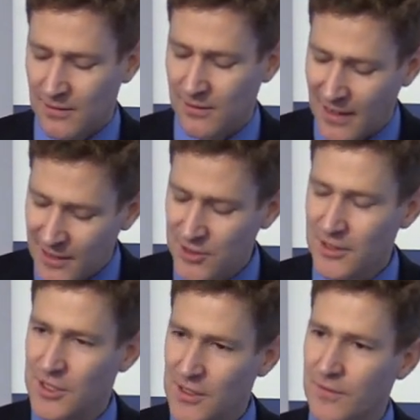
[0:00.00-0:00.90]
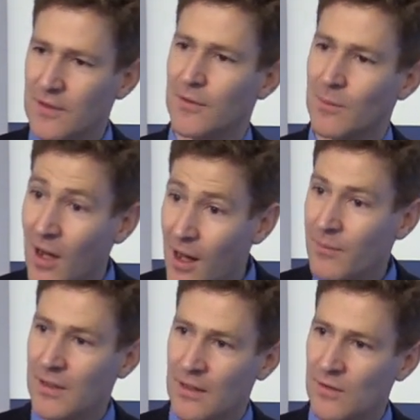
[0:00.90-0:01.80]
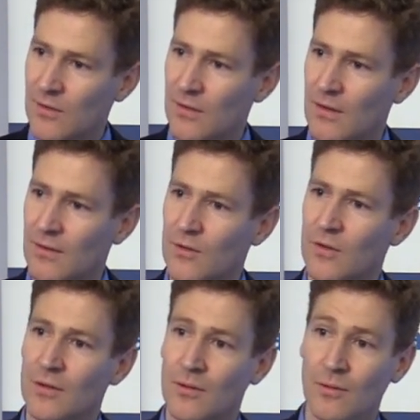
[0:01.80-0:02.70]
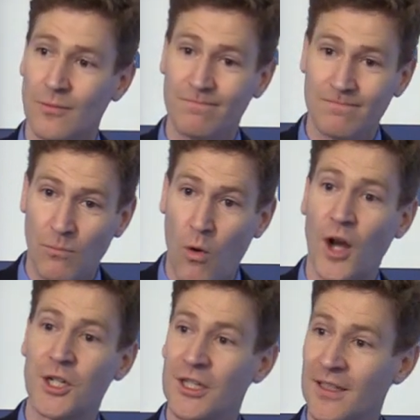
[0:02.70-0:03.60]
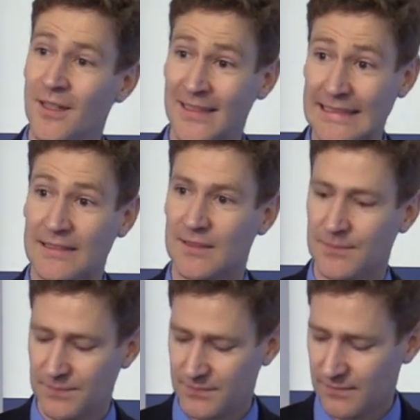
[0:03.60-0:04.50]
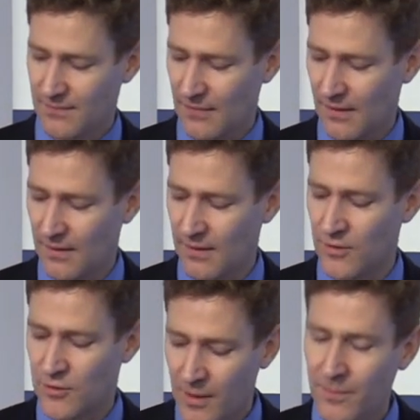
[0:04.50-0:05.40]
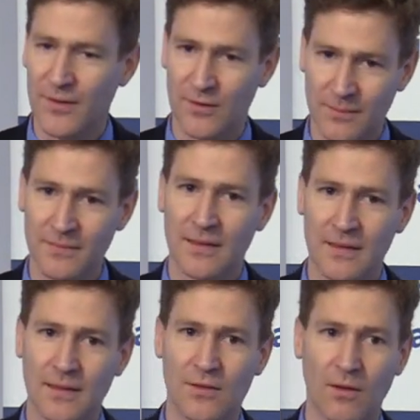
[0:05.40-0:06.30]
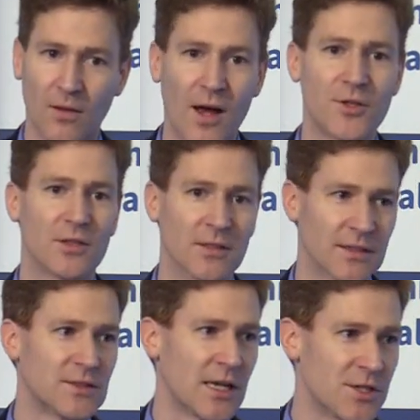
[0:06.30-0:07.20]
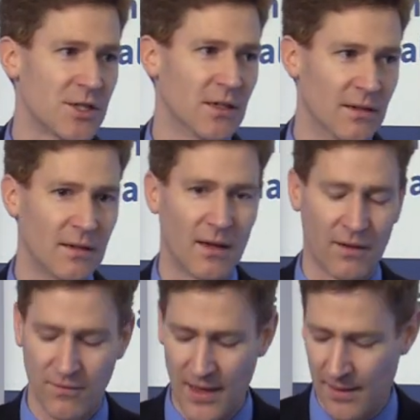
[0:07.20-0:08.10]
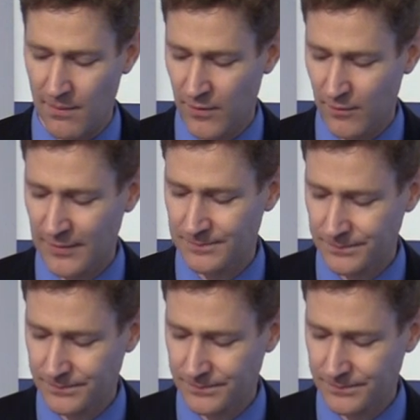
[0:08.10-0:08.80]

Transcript: gradually shifted from communists to Washington elites. And Trumpism is the logical extension of that movement.